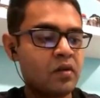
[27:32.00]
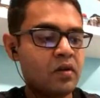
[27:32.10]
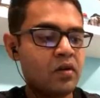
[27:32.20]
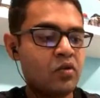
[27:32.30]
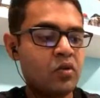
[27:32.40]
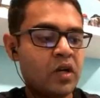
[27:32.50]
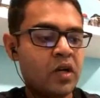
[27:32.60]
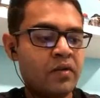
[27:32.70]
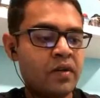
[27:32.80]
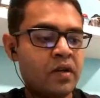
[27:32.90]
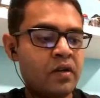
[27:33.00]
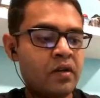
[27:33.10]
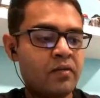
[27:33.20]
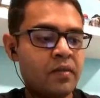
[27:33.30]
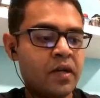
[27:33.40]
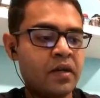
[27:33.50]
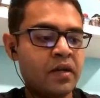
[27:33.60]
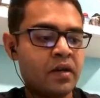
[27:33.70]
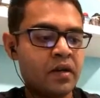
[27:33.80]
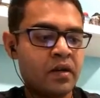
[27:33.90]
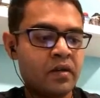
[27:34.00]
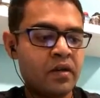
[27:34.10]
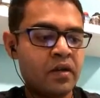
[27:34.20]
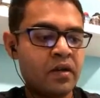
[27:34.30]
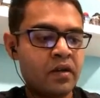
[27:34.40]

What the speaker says: 2R1 by 100.